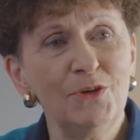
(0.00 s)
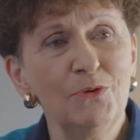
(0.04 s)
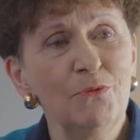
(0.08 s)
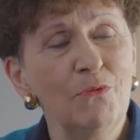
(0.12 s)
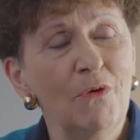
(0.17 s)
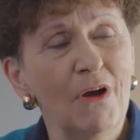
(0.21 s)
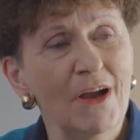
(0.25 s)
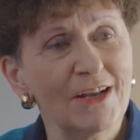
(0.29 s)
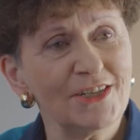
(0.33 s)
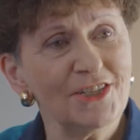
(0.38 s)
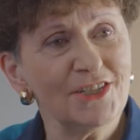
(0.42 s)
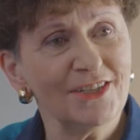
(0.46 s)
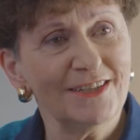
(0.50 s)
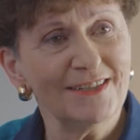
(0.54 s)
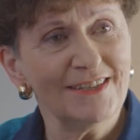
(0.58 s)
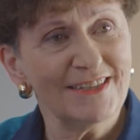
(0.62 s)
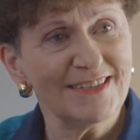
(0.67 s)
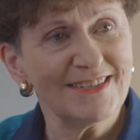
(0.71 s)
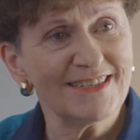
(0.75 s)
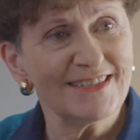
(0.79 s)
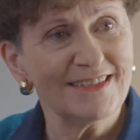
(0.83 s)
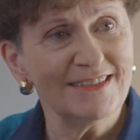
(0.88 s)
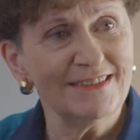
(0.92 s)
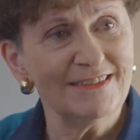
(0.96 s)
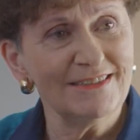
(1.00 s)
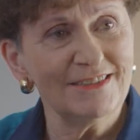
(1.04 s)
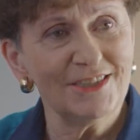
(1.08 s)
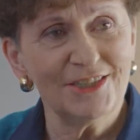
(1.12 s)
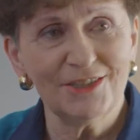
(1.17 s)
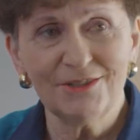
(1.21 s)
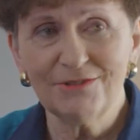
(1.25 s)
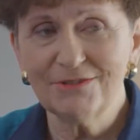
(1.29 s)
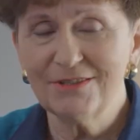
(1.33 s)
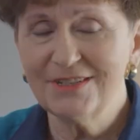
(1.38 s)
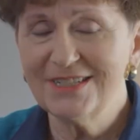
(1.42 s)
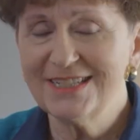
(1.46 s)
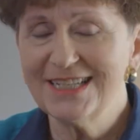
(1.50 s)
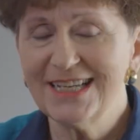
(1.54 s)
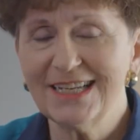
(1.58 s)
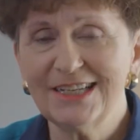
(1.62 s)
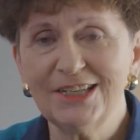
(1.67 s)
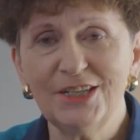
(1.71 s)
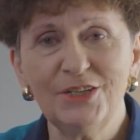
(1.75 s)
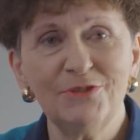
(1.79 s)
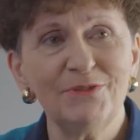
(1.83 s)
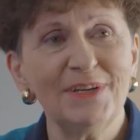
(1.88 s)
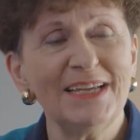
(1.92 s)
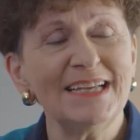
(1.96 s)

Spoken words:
you watch and listen, children tell you